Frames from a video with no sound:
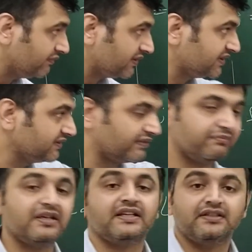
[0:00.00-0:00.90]
which is 1
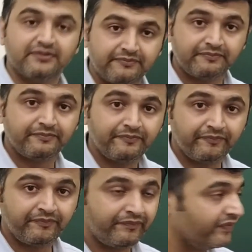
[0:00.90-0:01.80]
by n.
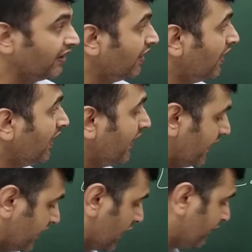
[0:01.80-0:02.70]

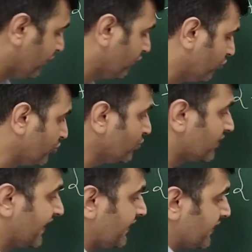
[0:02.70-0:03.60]
And now if you want to
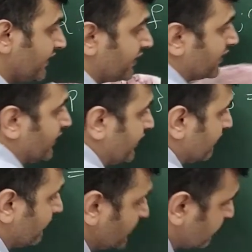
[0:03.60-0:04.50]
write it in a
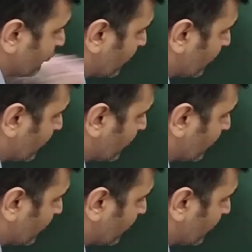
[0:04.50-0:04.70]
much more